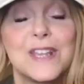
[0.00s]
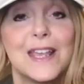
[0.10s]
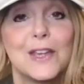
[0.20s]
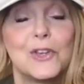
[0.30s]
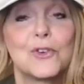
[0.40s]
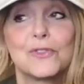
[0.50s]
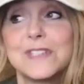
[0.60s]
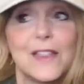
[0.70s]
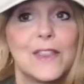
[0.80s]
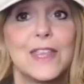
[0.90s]
and you're
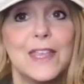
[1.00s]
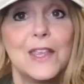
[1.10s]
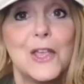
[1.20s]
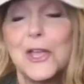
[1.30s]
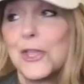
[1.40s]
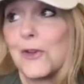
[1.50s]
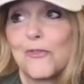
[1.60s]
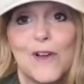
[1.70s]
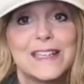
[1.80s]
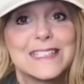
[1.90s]
telling your
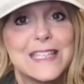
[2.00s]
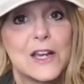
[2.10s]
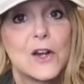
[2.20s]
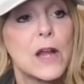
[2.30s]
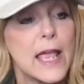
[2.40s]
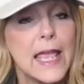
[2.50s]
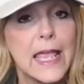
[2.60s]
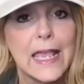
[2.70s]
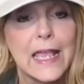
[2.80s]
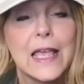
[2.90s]
friends there,
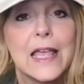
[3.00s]
hey,